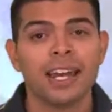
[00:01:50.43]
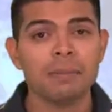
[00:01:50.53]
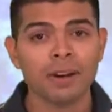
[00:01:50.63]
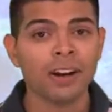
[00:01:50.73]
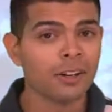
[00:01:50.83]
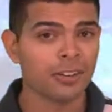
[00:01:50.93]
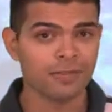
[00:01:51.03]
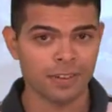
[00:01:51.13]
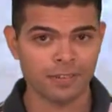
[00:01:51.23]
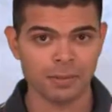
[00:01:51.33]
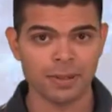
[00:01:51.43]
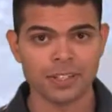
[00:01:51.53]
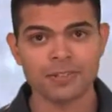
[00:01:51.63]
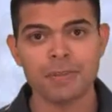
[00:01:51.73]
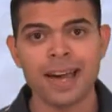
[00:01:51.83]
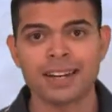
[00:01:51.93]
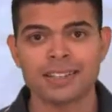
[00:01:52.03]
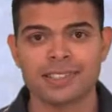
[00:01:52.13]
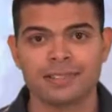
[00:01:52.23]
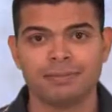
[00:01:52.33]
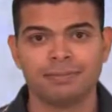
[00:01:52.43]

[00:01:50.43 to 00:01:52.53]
and about 150 bucks for Macs.